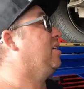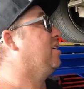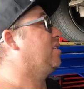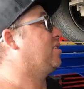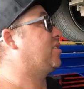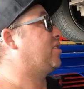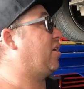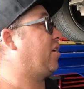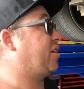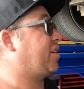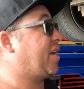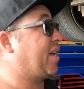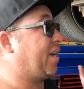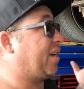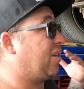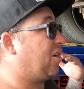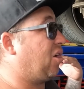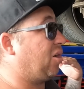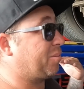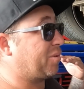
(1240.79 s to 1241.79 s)
So yeah,
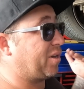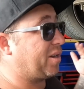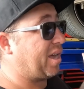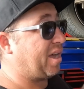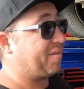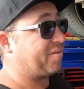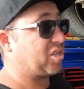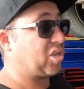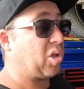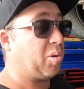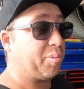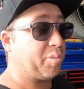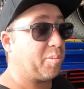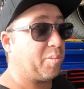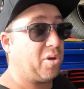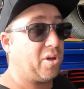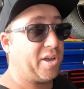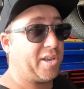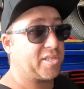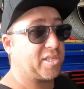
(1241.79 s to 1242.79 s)
I'm gonna have to
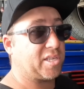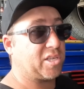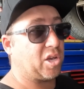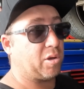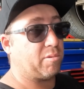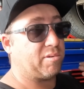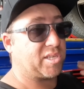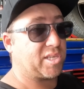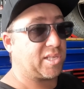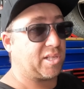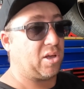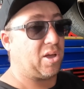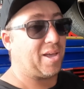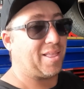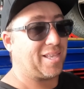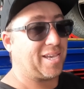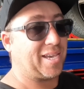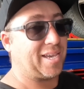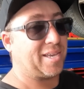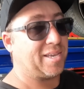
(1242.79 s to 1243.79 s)
compromise and go with
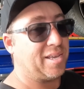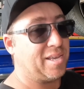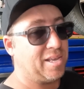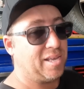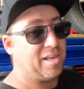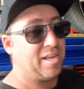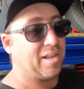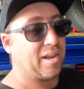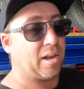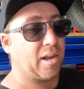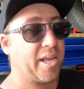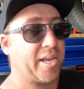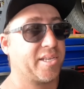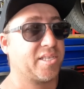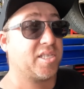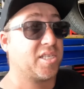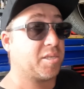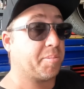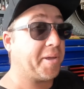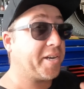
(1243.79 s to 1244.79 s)
slightly less
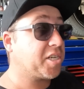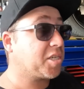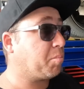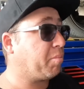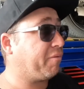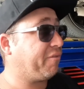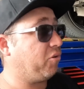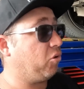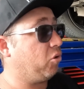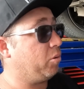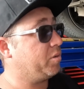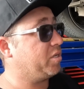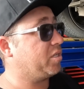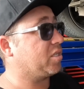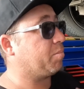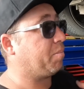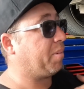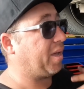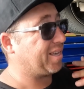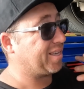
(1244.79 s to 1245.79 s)
suspension
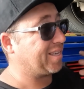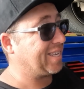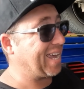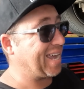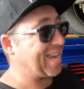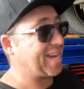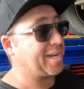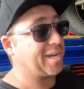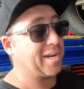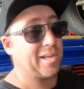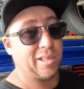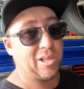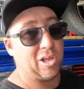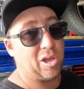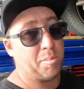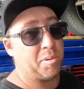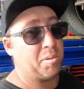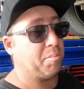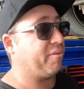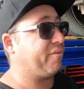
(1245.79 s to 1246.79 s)
performance, but gain
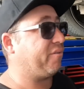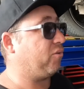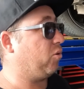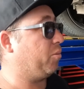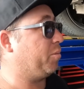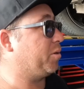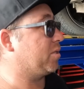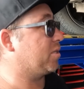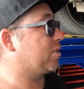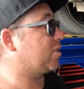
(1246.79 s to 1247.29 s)
alignment performance.